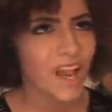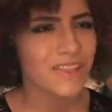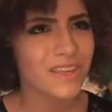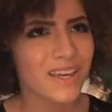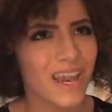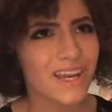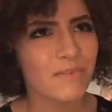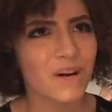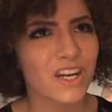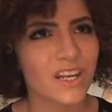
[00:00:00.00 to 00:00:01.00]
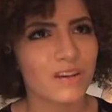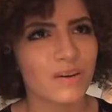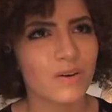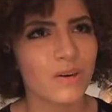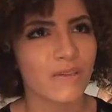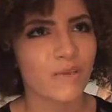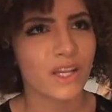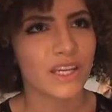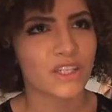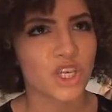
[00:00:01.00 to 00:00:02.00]
I think anybody who can
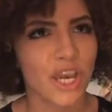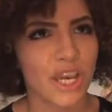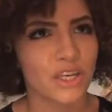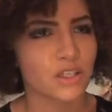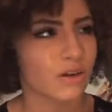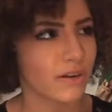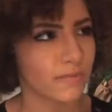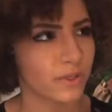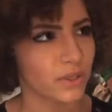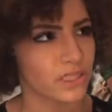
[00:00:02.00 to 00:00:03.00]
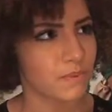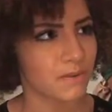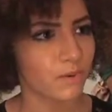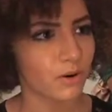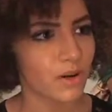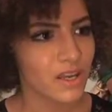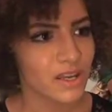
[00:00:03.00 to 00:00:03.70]
really change or influence people.